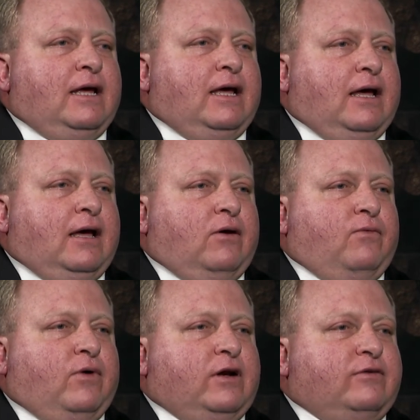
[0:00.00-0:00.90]

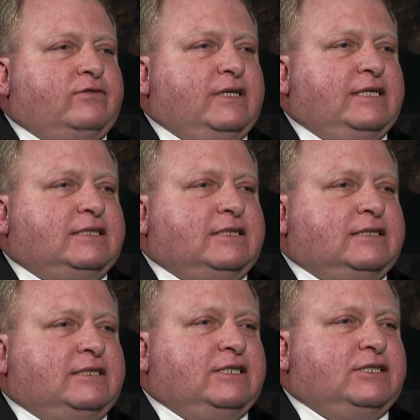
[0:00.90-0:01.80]
One of these
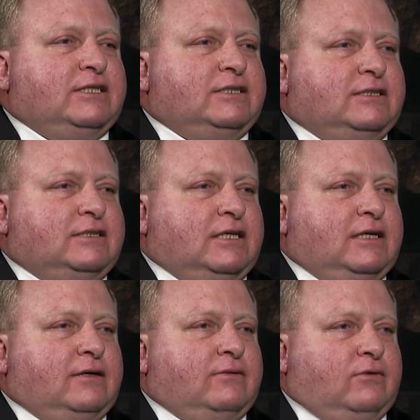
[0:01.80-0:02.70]
decisions,
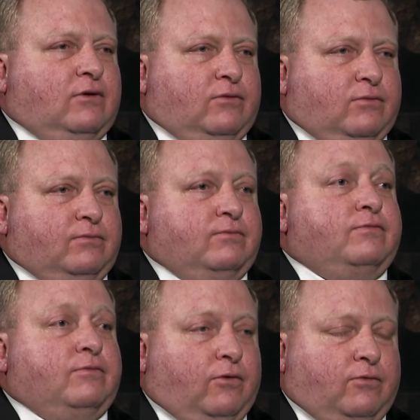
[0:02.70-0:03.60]
or
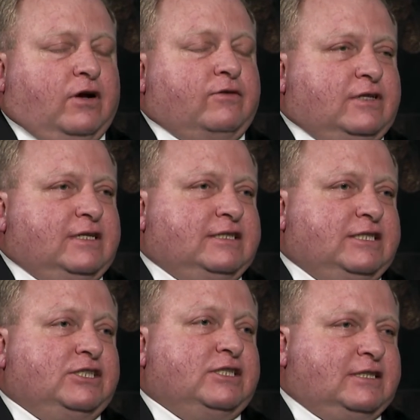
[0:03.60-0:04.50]
one of the
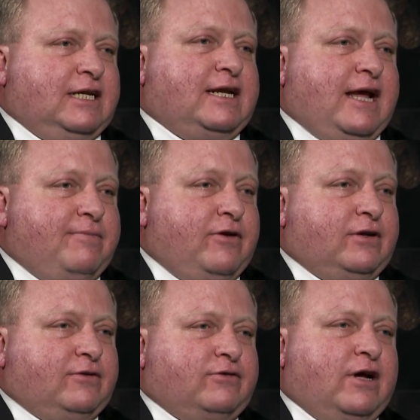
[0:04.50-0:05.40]
decisions that came
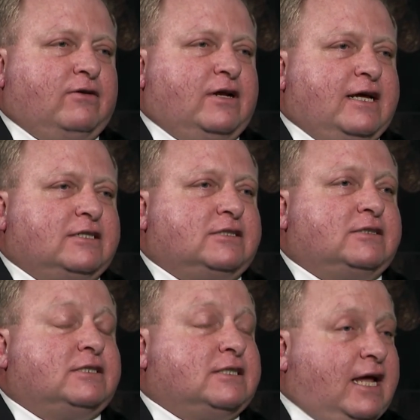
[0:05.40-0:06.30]
out of our
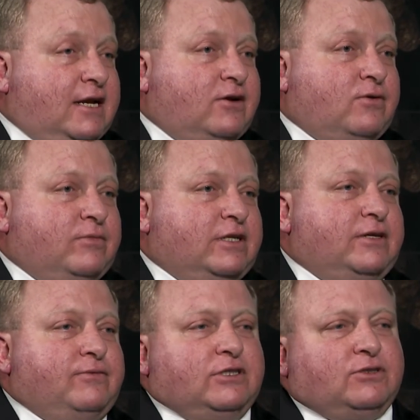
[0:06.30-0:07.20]
last standing
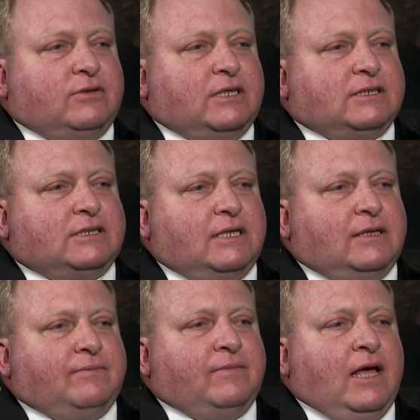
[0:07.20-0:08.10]
committee, which was
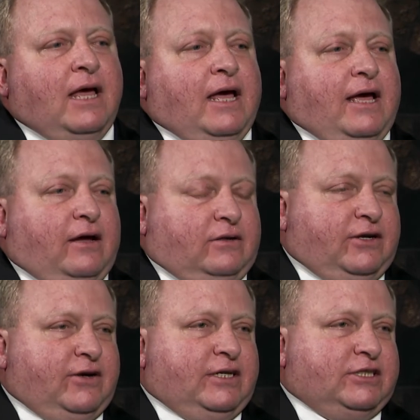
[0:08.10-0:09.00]
held
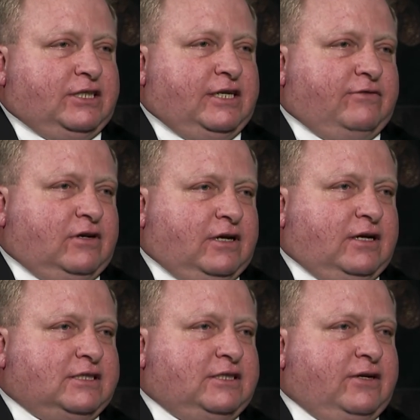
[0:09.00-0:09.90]
here in Geneva
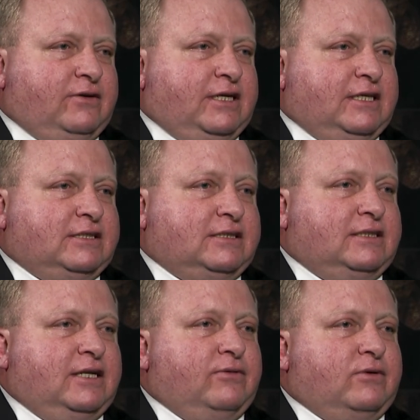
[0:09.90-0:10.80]
last year, is
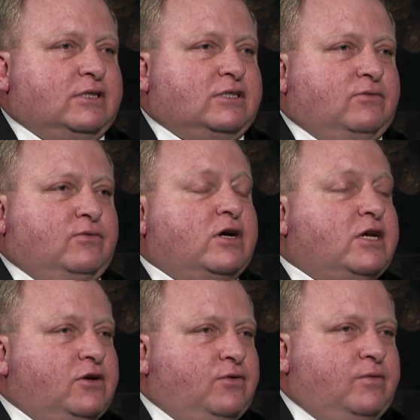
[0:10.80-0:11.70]
there was a
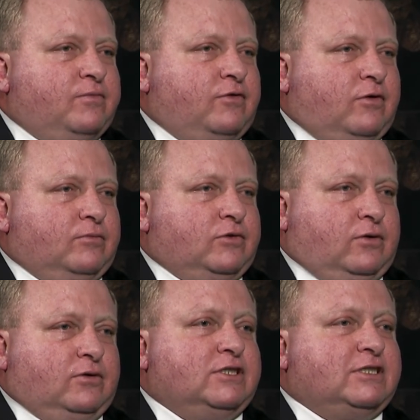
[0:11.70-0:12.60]
working group formed
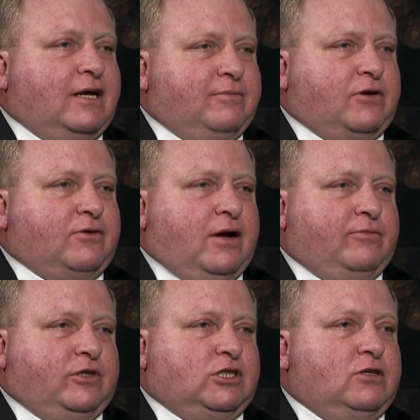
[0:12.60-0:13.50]
on
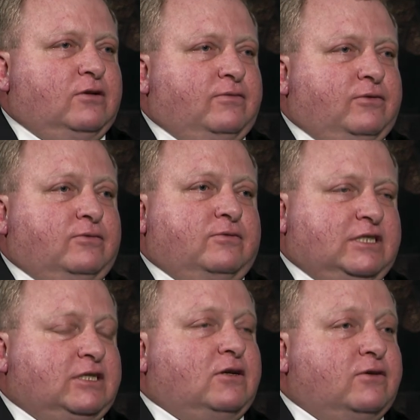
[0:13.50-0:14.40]
cybercrime,
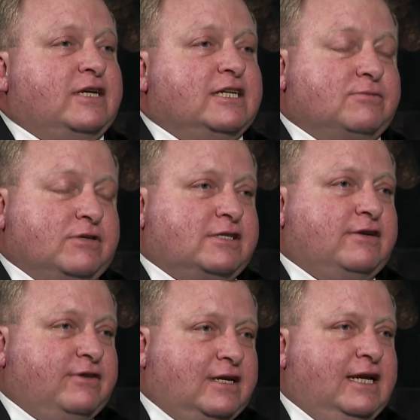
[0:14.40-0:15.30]
which are looking
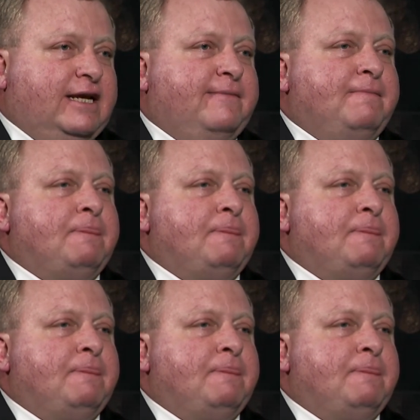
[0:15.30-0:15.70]
specifically